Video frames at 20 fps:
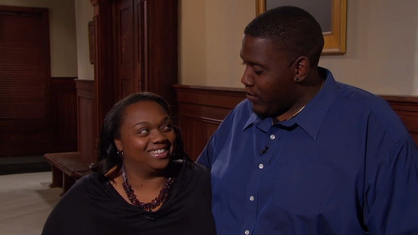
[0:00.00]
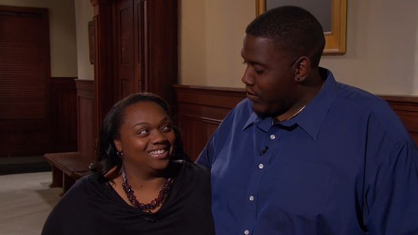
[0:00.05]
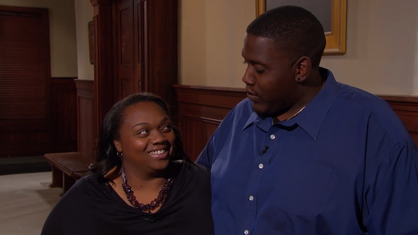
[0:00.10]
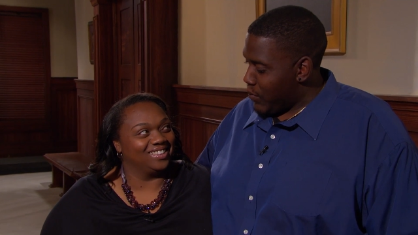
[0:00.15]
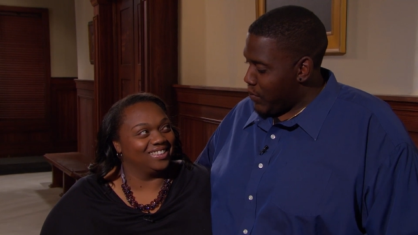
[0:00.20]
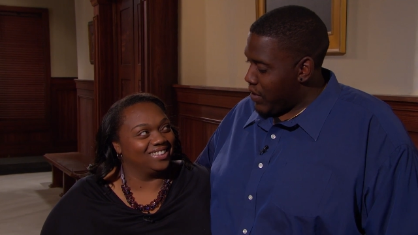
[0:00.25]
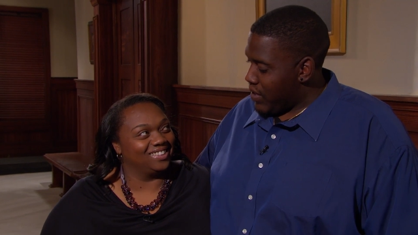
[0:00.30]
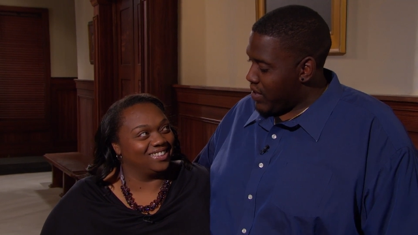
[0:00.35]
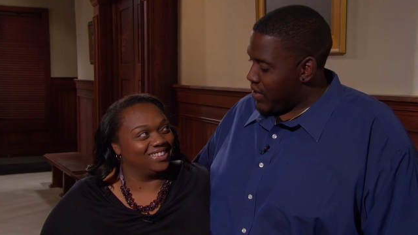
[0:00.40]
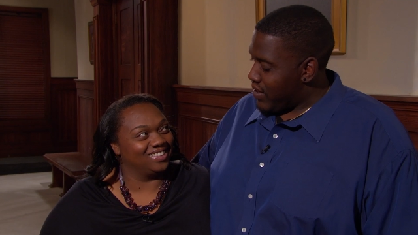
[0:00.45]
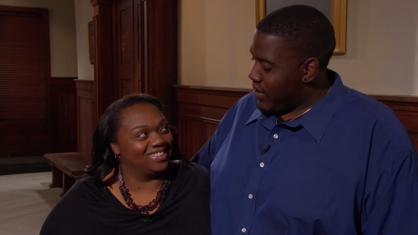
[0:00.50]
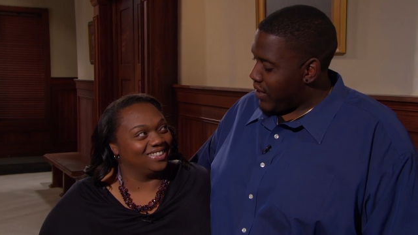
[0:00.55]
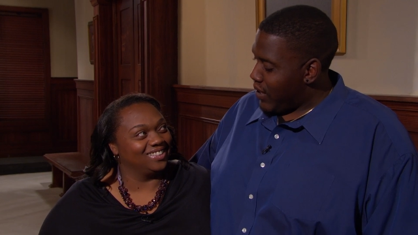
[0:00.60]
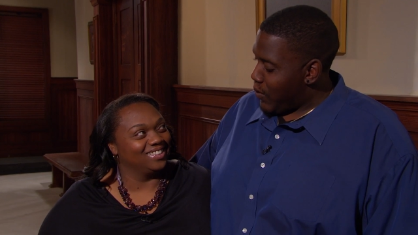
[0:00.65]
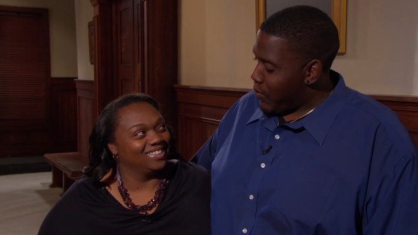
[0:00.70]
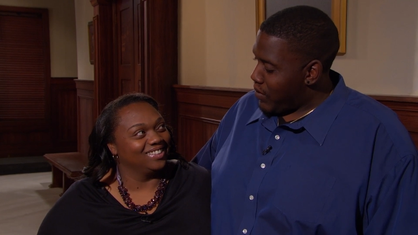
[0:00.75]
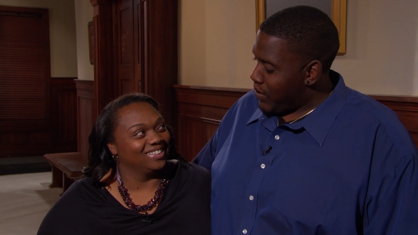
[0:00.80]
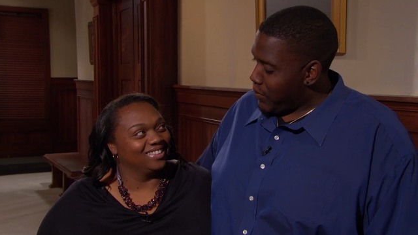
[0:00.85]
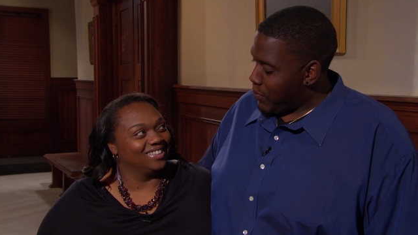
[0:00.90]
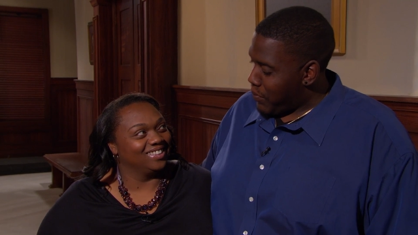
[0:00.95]
Speaker 1: her so much, I think I
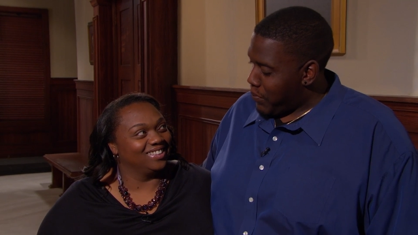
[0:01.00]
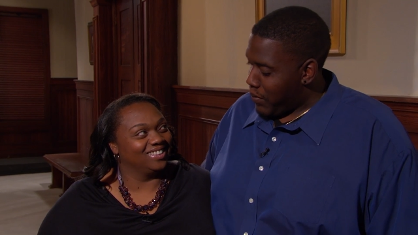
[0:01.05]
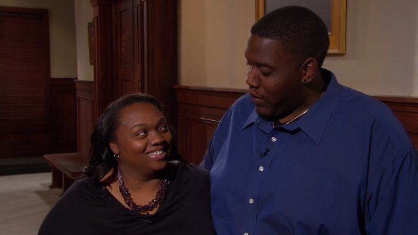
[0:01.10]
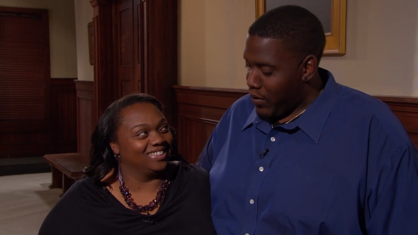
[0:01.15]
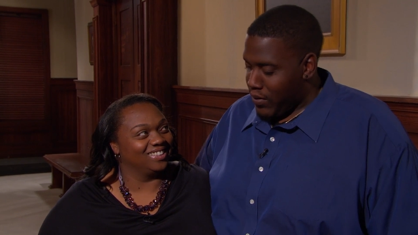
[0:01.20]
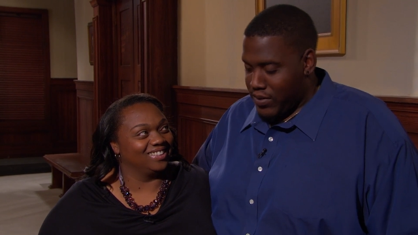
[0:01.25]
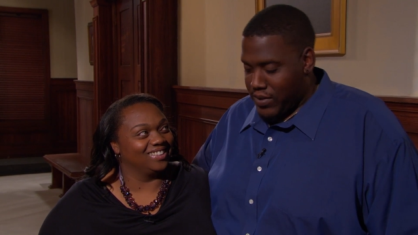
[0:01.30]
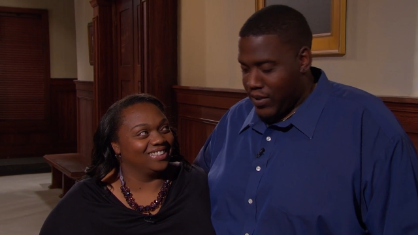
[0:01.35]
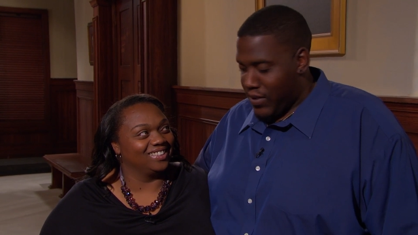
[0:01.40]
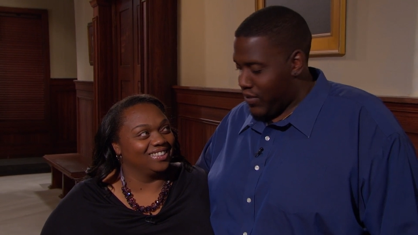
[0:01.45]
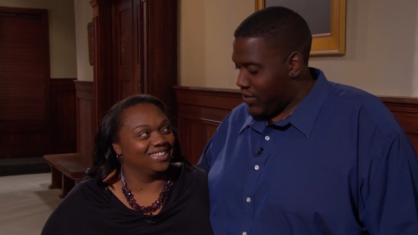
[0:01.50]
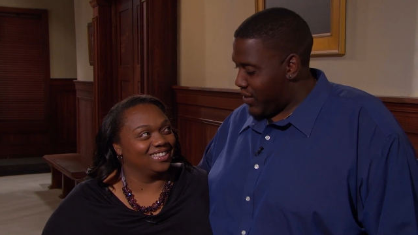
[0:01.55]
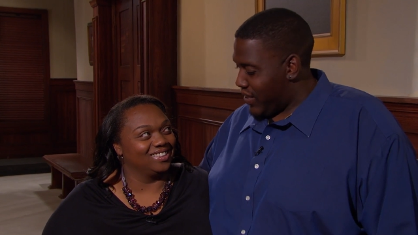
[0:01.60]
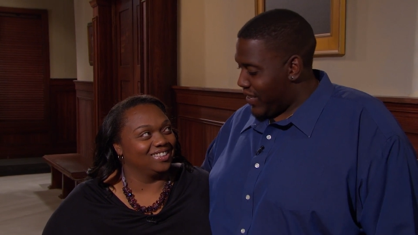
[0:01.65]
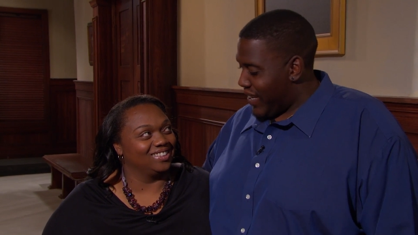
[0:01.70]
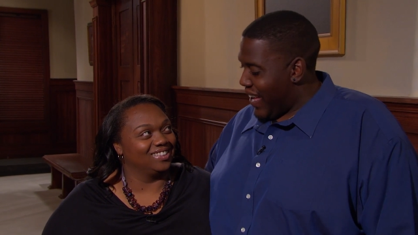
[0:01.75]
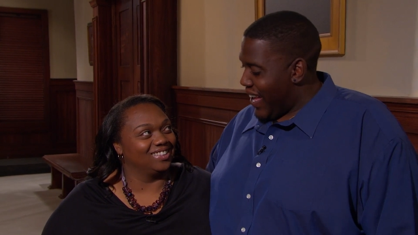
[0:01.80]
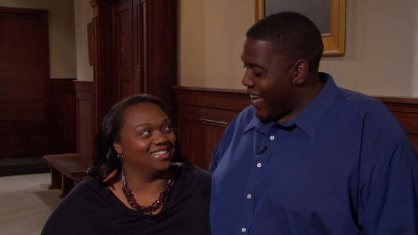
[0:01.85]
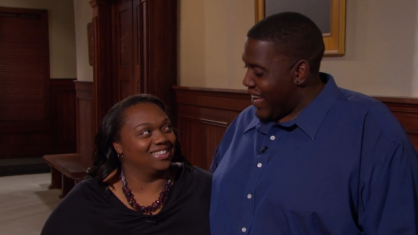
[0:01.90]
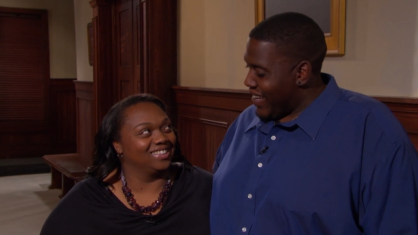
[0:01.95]
want to propose to her
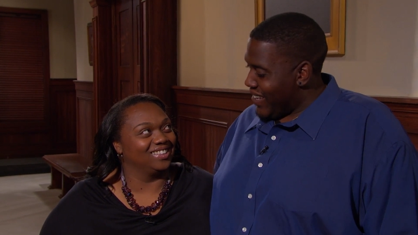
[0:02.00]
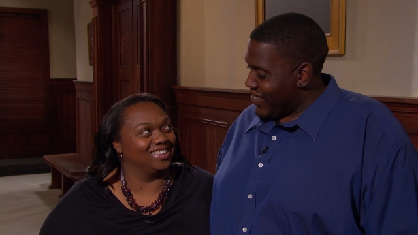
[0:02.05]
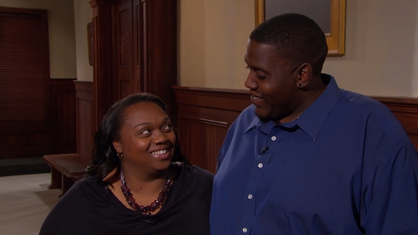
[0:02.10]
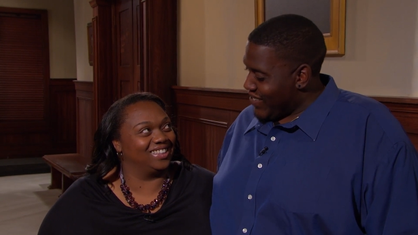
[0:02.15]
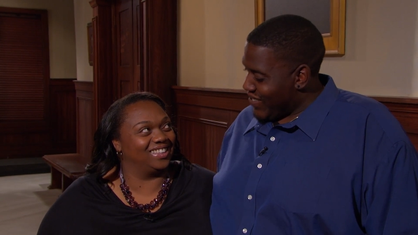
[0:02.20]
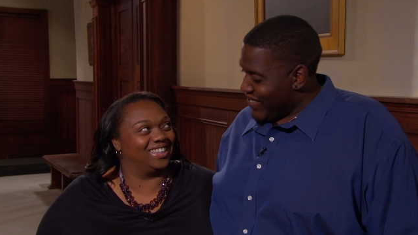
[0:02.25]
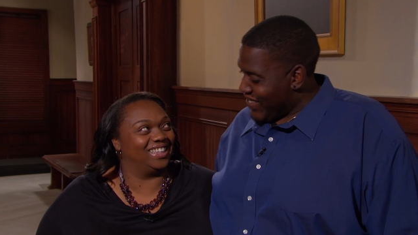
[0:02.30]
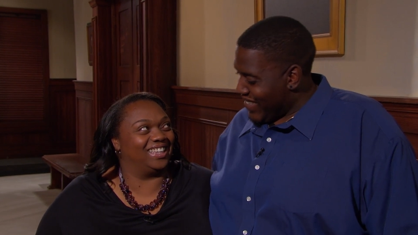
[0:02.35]
tonight.